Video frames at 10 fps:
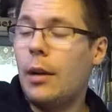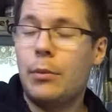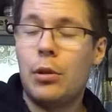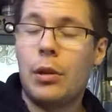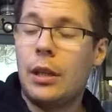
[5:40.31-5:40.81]

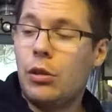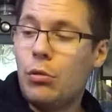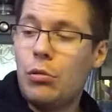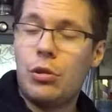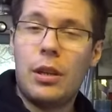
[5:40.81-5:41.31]
you can
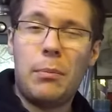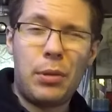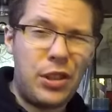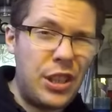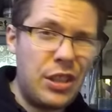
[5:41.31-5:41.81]
use a
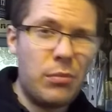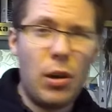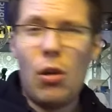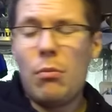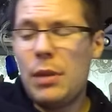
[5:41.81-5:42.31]
precision
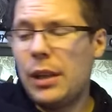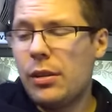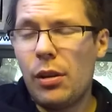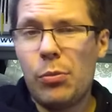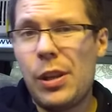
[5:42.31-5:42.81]
ohm
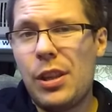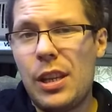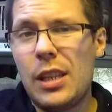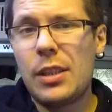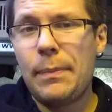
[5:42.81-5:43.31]
meter with
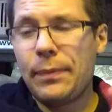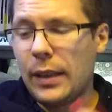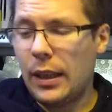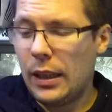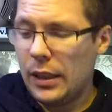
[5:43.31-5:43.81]
this.
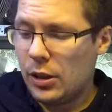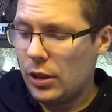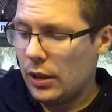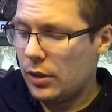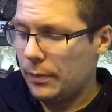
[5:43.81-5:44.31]

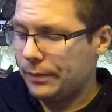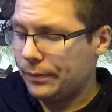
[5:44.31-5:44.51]
It's